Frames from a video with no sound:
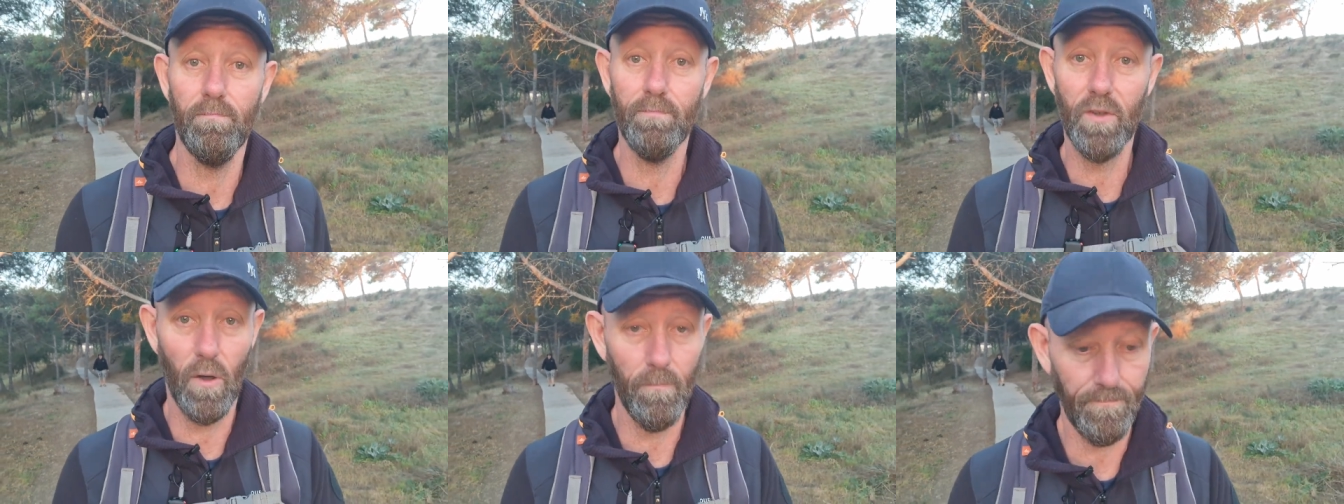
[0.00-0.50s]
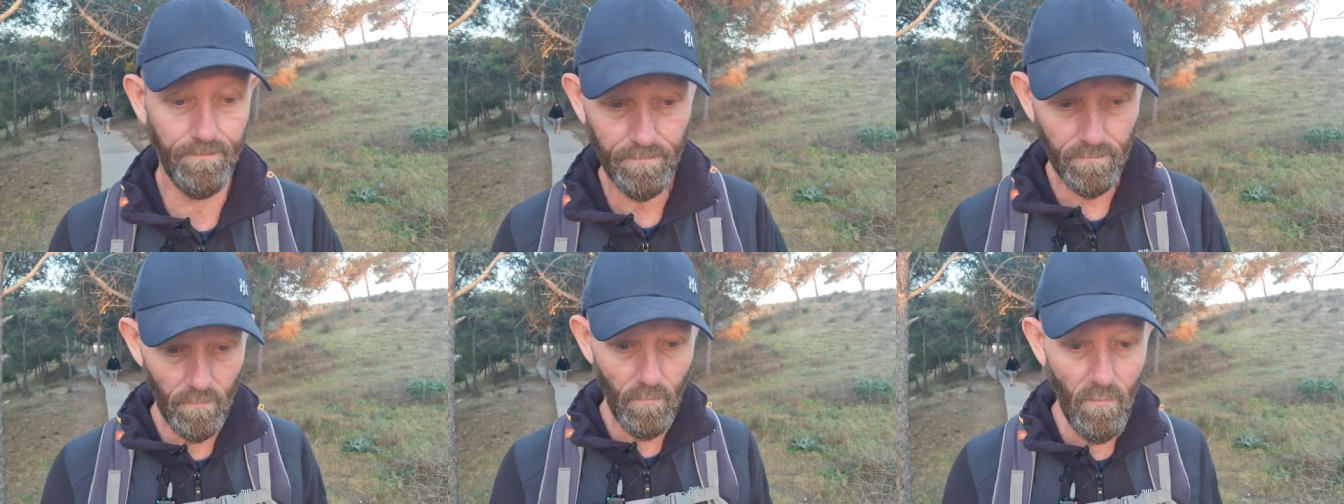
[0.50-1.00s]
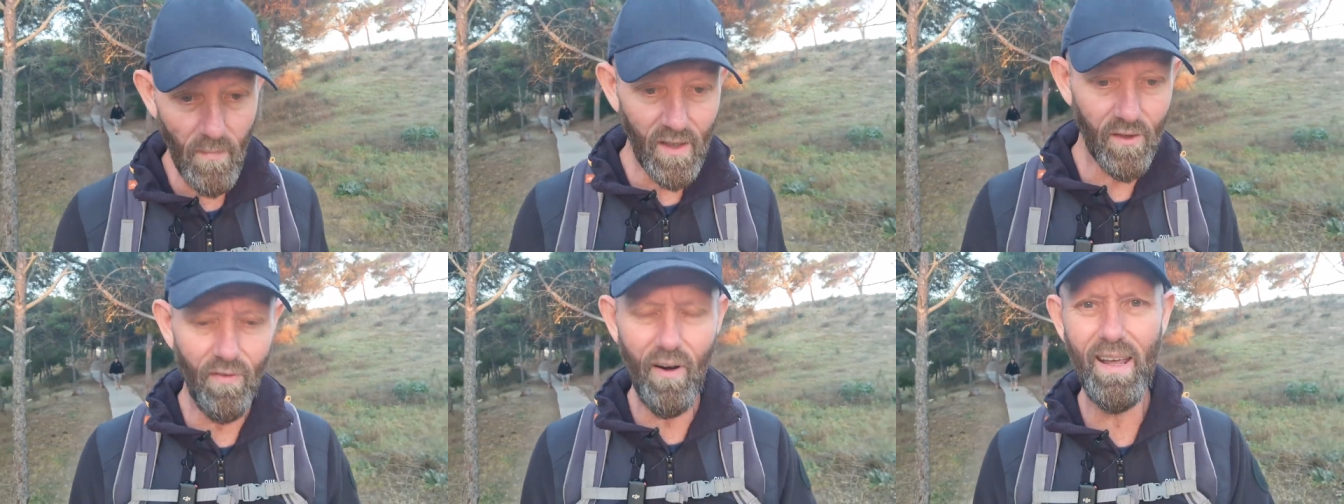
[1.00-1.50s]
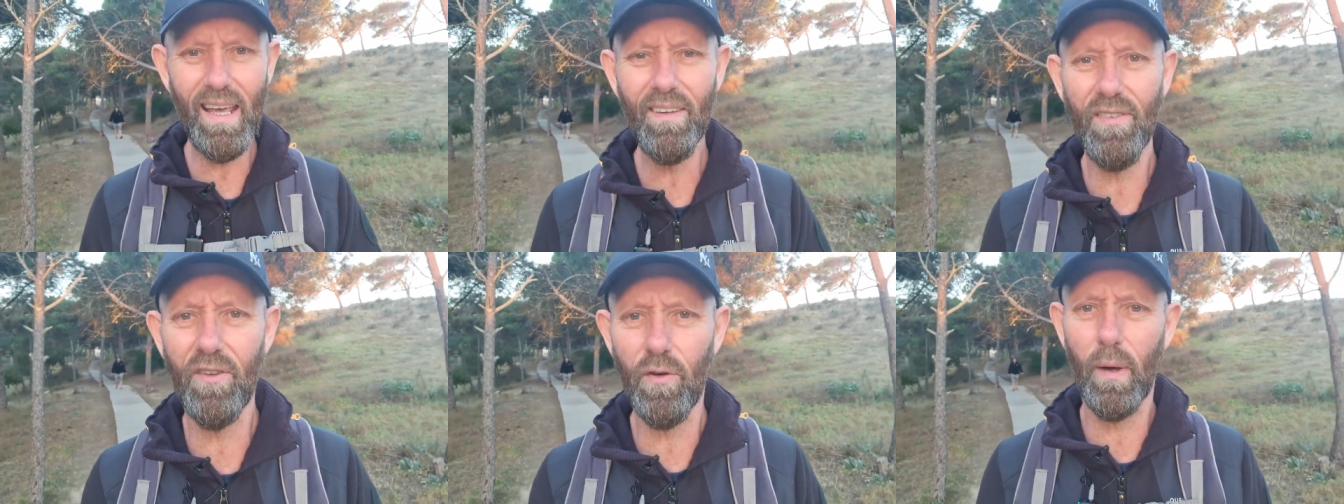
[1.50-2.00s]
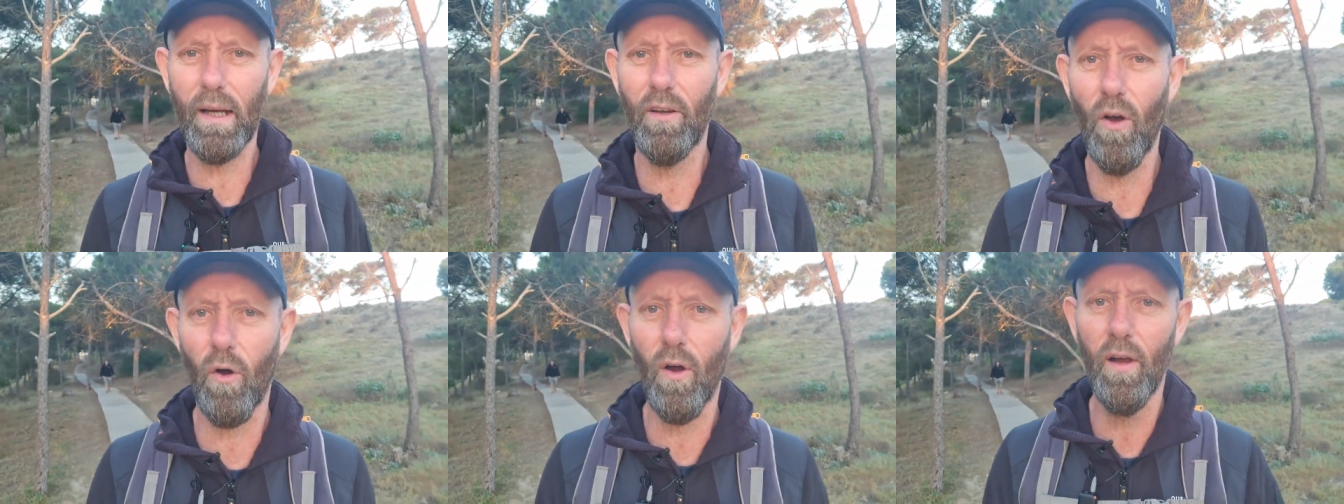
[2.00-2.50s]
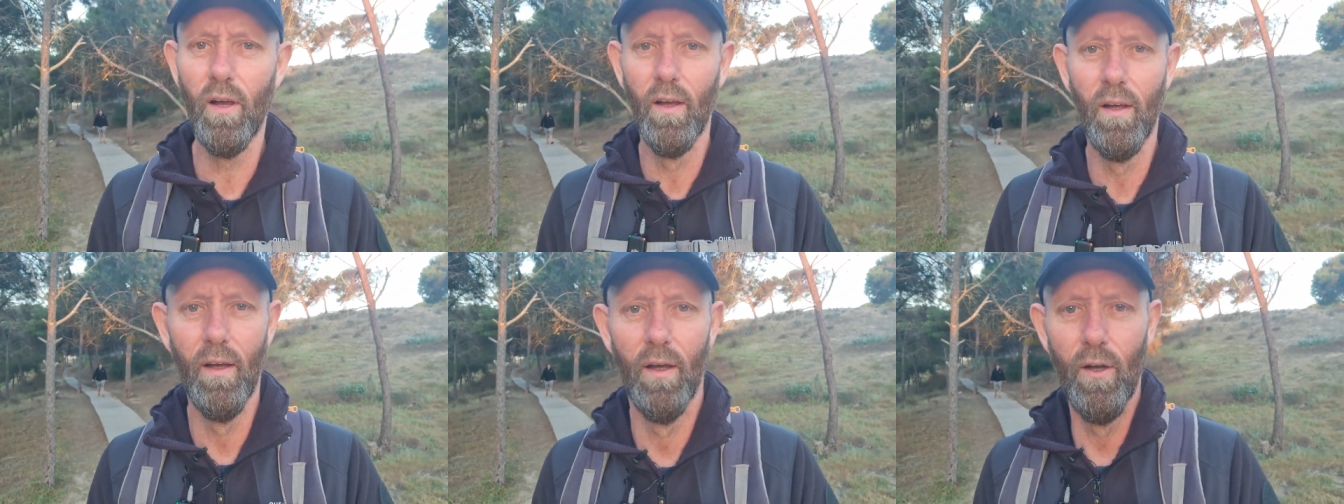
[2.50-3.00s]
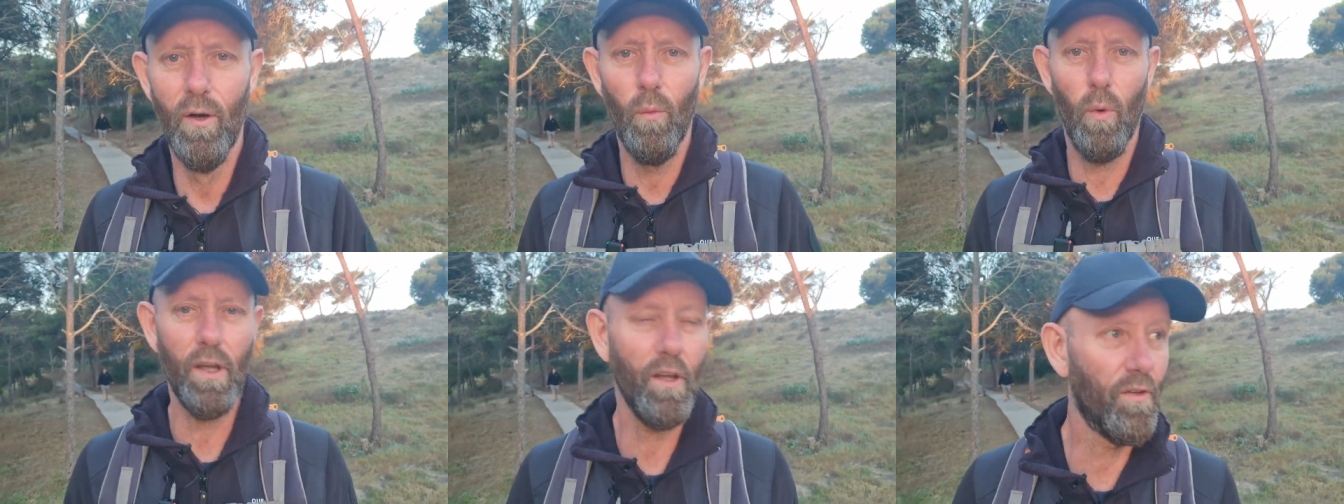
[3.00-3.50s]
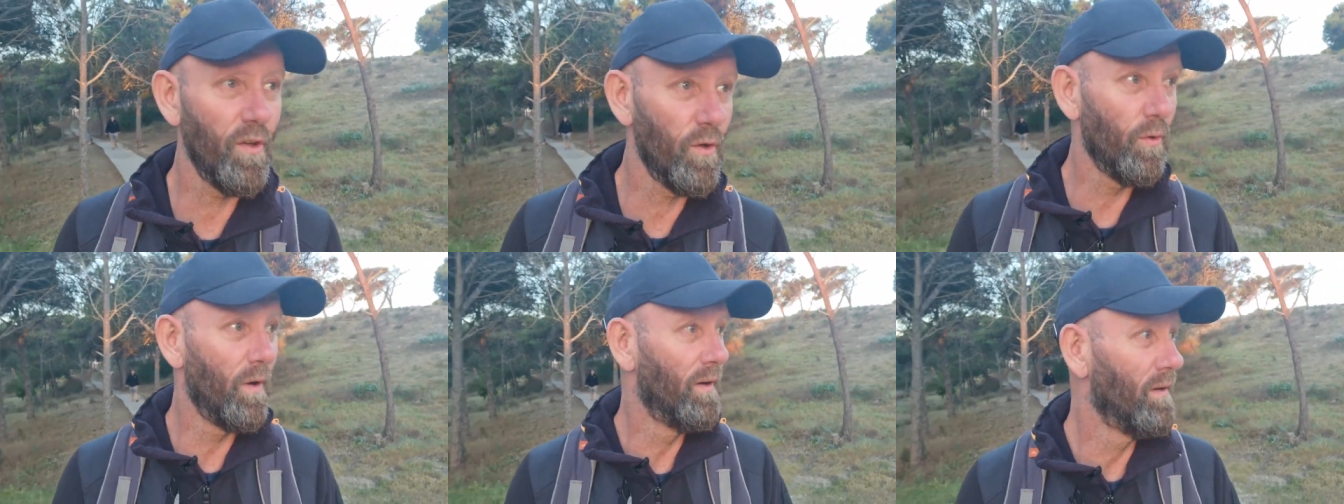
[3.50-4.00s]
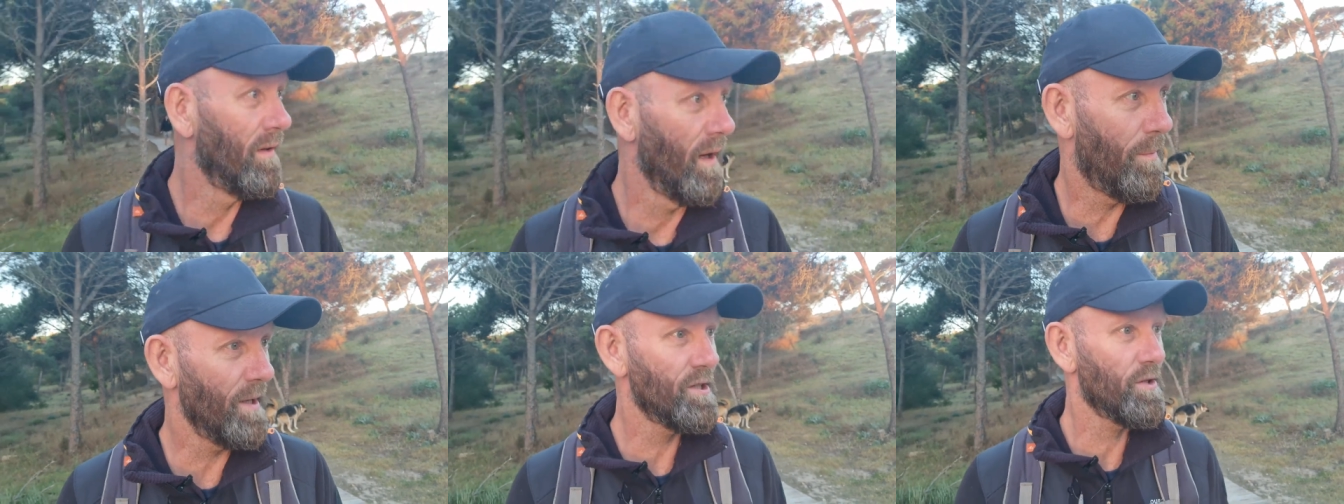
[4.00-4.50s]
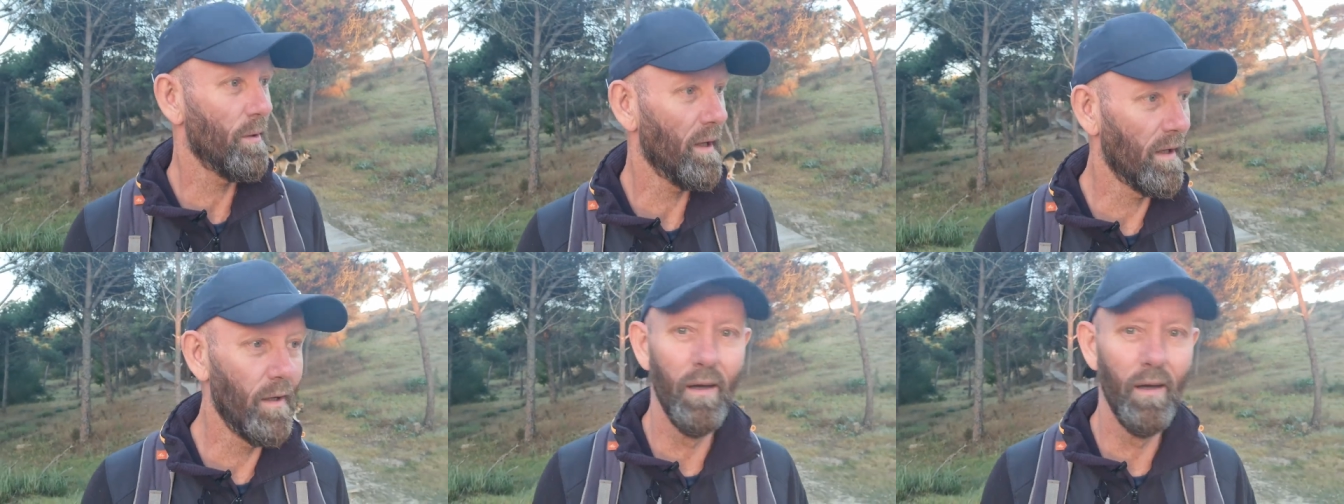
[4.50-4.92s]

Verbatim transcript: So it's very easy to ignore what you do habitually.